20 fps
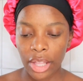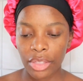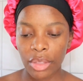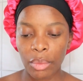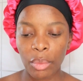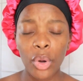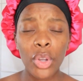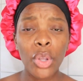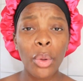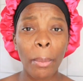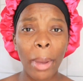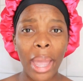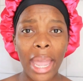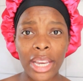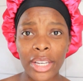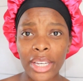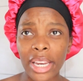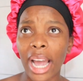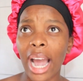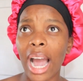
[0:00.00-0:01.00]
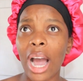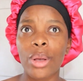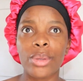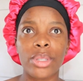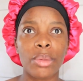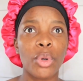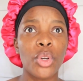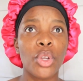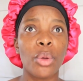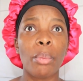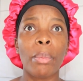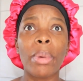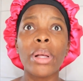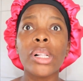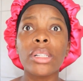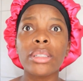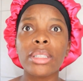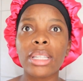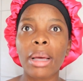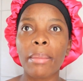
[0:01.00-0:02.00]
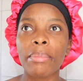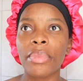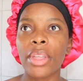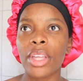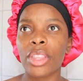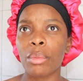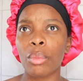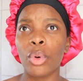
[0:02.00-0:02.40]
The more you paint your house, the more you build something,